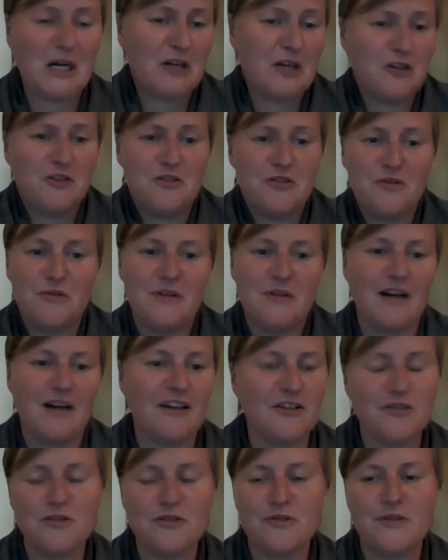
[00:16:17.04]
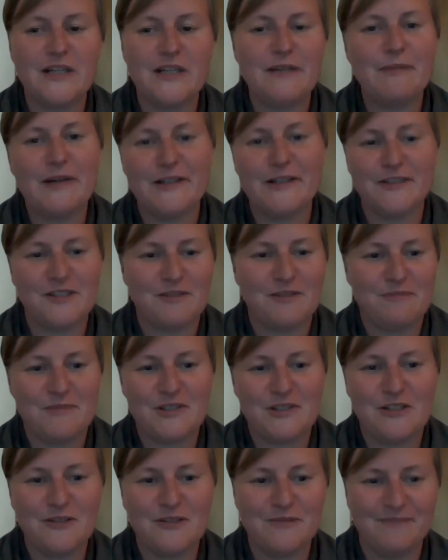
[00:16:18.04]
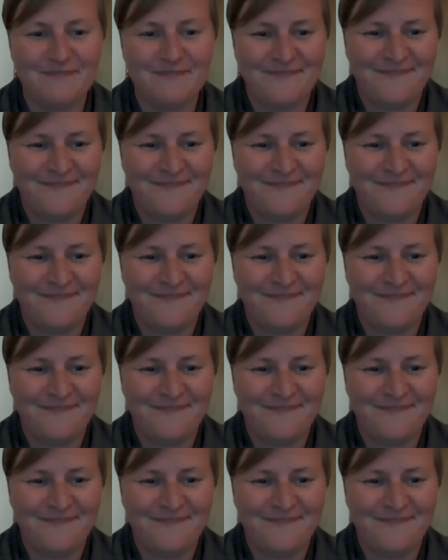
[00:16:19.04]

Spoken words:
But I don't do emails, so.